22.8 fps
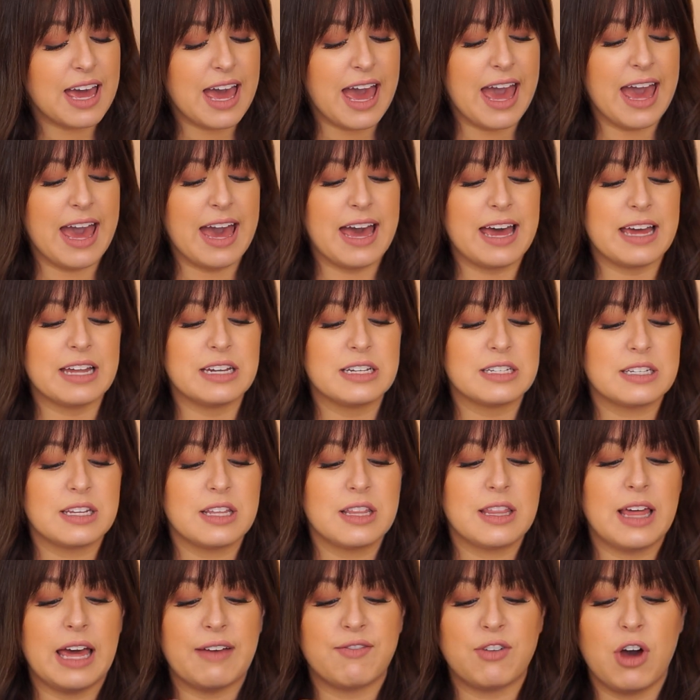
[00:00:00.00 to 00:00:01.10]
and
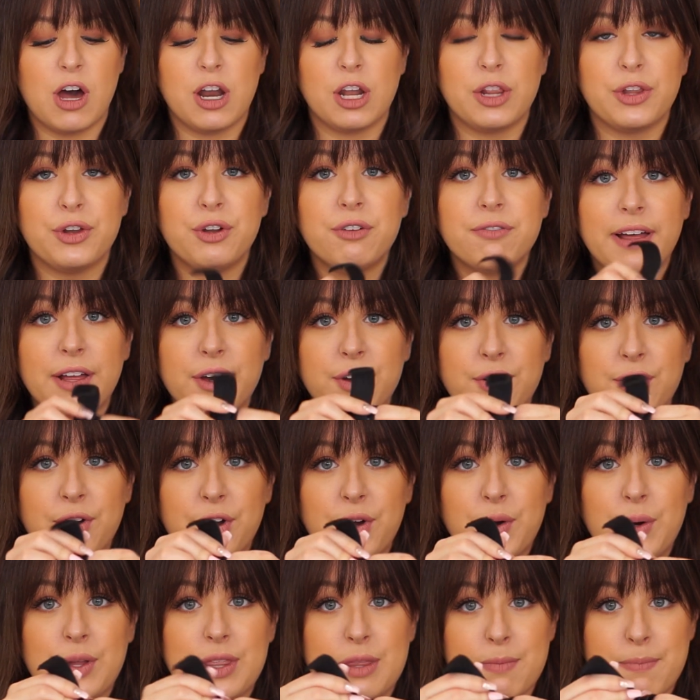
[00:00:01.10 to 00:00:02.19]
they've got a little
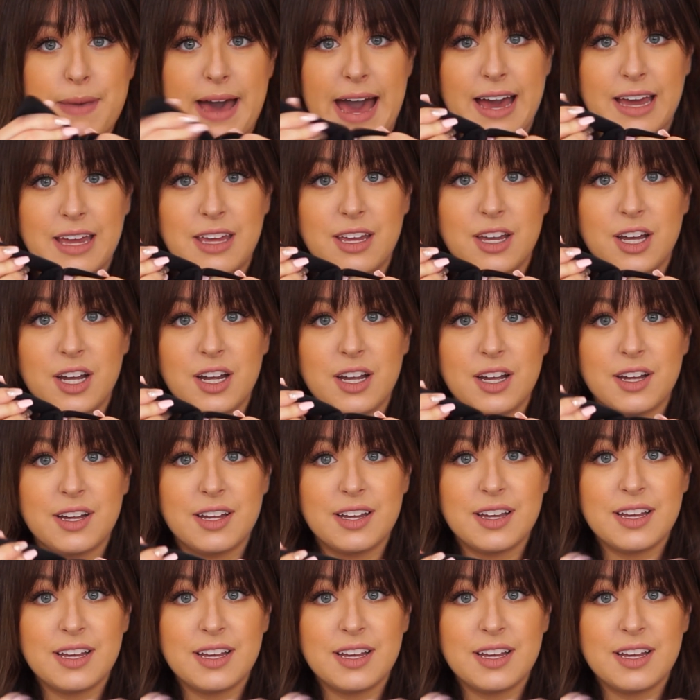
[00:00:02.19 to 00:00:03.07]
Velcro at the back here,